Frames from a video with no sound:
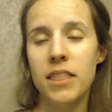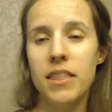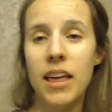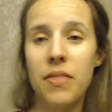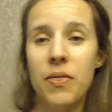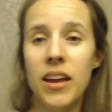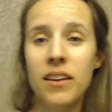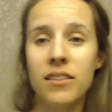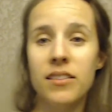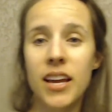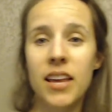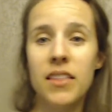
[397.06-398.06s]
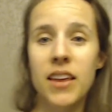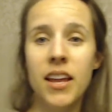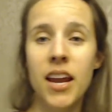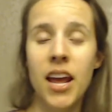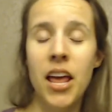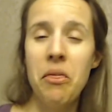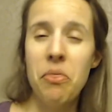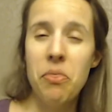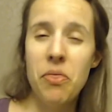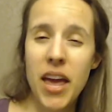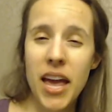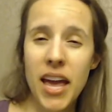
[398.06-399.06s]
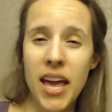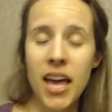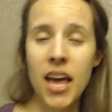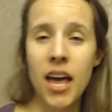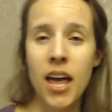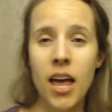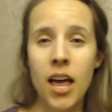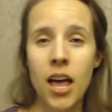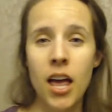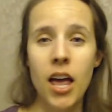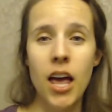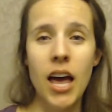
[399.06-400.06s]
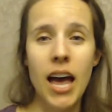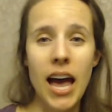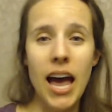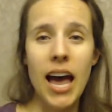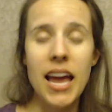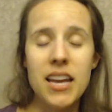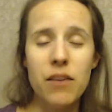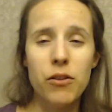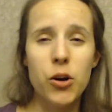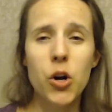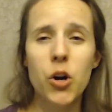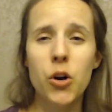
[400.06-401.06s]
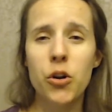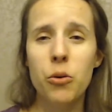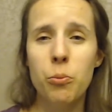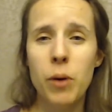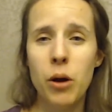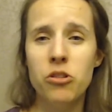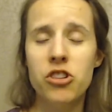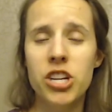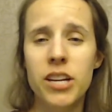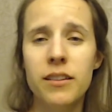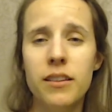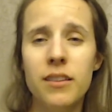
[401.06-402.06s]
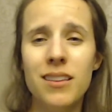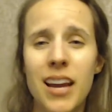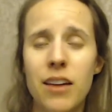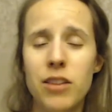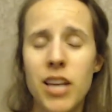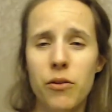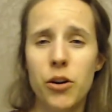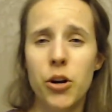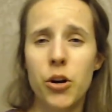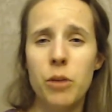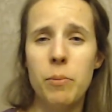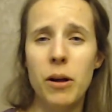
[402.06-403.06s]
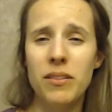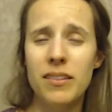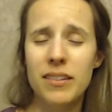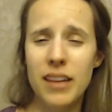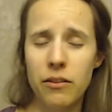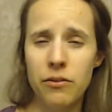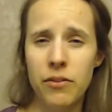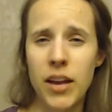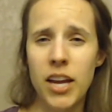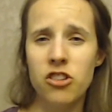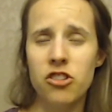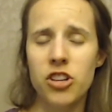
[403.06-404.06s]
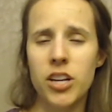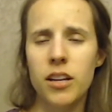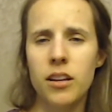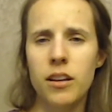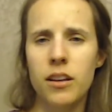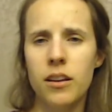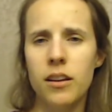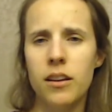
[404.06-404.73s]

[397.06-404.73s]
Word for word: That they say that they had never heard about Jesus, they had never heard about salvation.